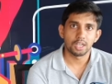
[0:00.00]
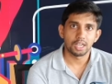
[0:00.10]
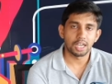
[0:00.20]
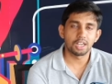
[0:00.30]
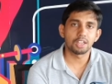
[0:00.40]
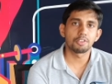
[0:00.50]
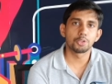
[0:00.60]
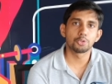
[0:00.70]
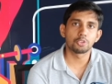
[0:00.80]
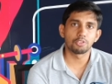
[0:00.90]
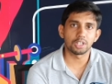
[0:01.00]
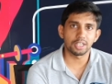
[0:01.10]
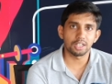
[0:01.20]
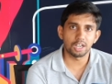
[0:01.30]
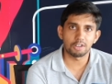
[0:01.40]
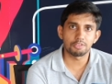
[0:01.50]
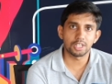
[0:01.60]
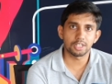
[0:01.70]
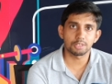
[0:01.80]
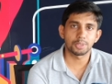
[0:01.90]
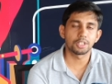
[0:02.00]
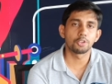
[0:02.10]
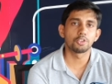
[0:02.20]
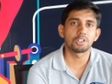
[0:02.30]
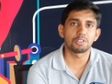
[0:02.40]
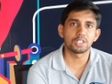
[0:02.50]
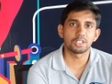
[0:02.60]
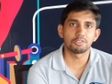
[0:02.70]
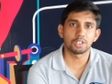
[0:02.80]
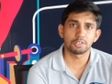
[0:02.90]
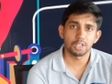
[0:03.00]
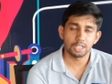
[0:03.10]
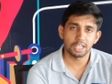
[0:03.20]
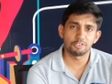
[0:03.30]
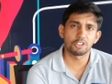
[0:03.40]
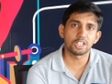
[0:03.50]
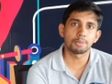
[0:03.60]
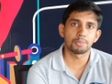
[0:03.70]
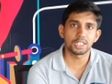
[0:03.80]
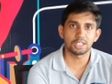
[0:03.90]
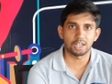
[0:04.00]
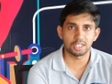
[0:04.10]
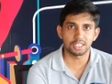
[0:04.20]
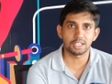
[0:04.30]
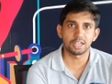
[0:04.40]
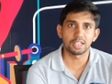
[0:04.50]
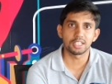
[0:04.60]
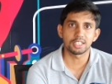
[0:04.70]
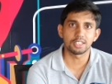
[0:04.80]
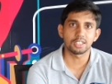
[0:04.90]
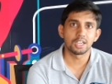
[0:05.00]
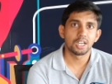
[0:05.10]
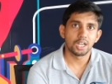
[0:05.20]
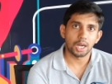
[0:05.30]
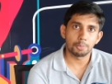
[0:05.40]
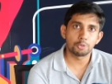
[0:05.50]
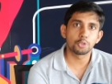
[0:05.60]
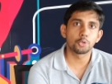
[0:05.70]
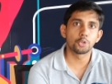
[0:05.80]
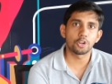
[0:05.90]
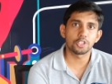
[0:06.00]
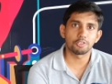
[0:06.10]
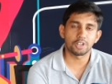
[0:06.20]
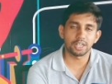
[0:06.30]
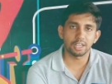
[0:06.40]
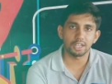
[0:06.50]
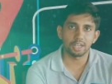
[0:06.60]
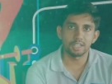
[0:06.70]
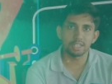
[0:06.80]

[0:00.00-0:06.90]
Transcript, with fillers: Earlier we used to work in calm waters, but the newer version were can work in much harsher conditions up to 2 knots of water currents